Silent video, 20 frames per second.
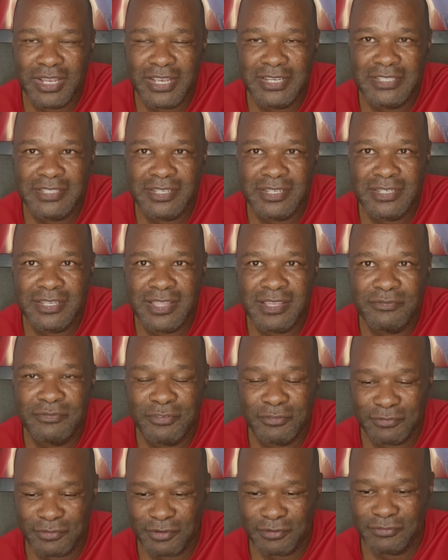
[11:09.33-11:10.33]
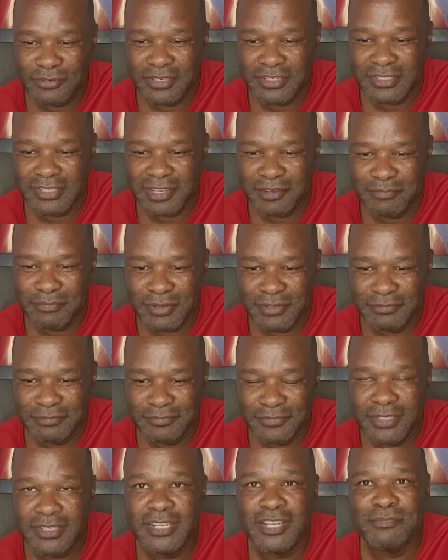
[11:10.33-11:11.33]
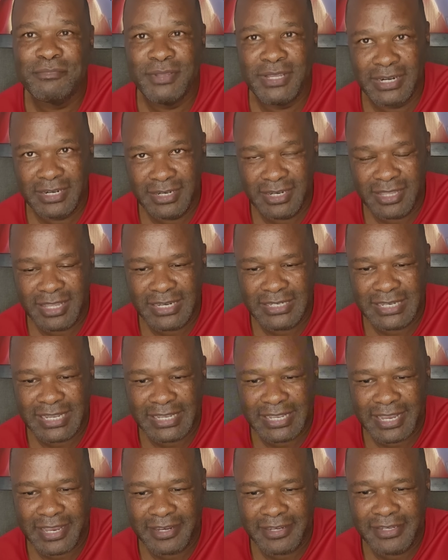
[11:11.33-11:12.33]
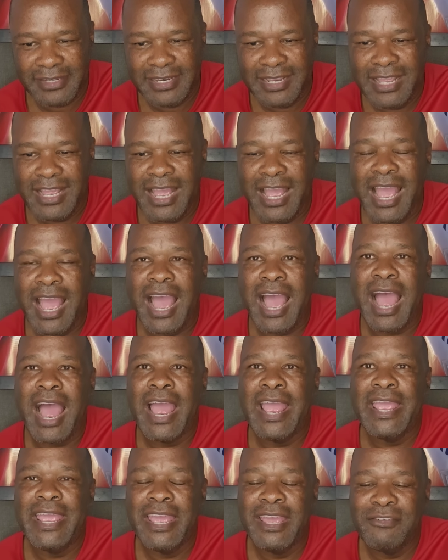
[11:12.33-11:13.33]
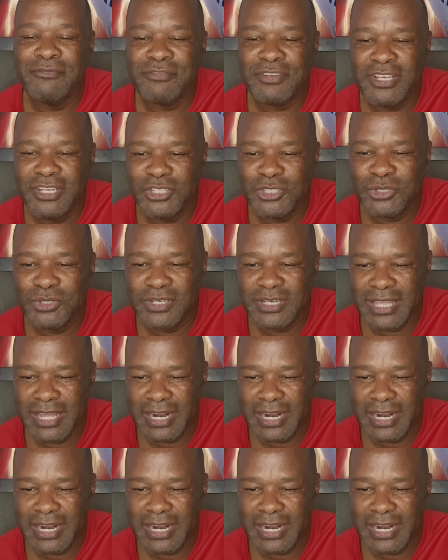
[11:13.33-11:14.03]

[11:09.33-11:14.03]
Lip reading: is it the 5th of December. Let me read that again. I have issued